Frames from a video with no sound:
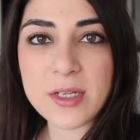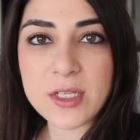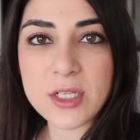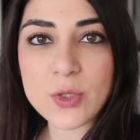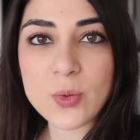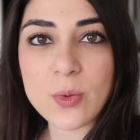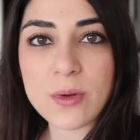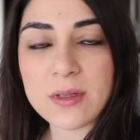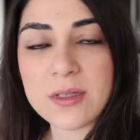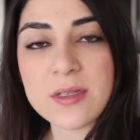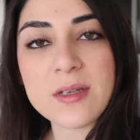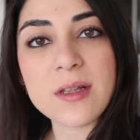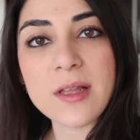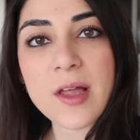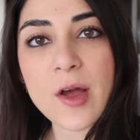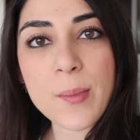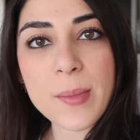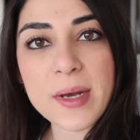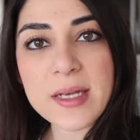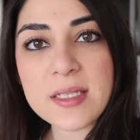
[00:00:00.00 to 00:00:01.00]
I just want to
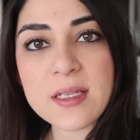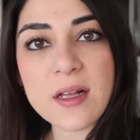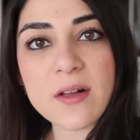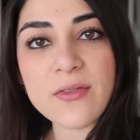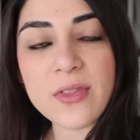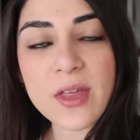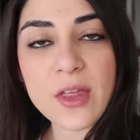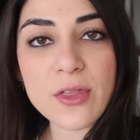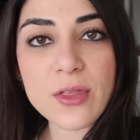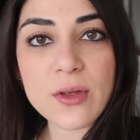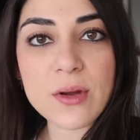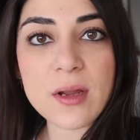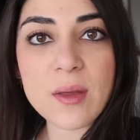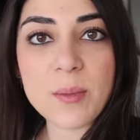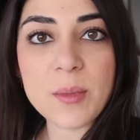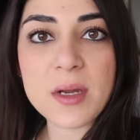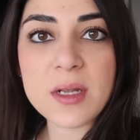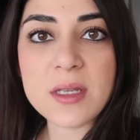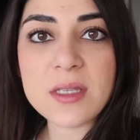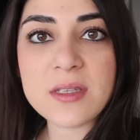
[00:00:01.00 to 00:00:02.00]
allow myself that
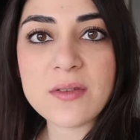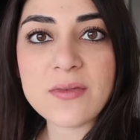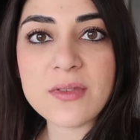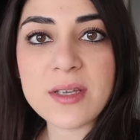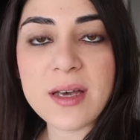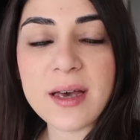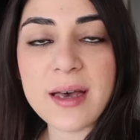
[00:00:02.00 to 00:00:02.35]
30 minutes of